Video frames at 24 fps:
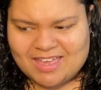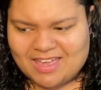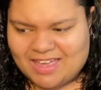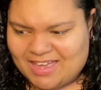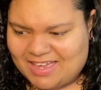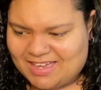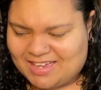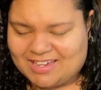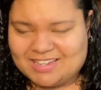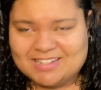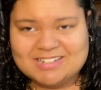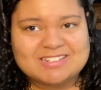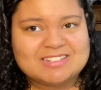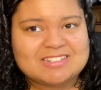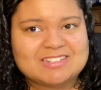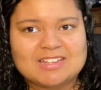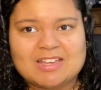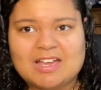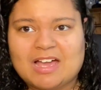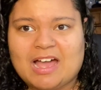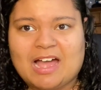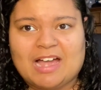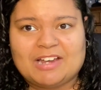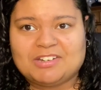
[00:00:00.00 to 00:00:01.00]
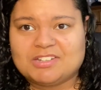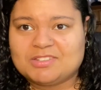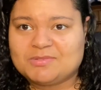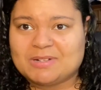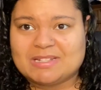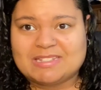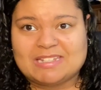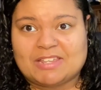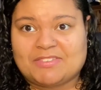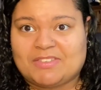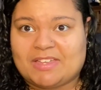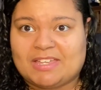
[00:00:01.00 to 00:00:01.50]
And I just
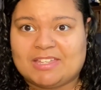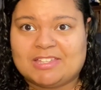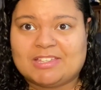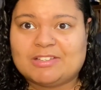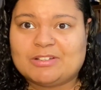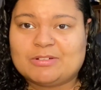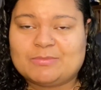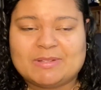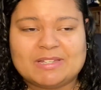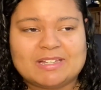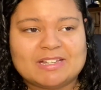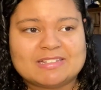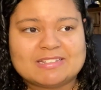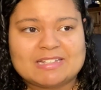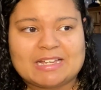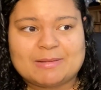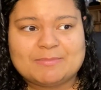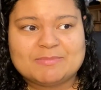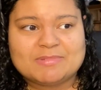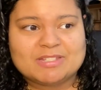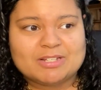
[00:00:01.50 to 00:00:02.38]
want to say thank you because I'm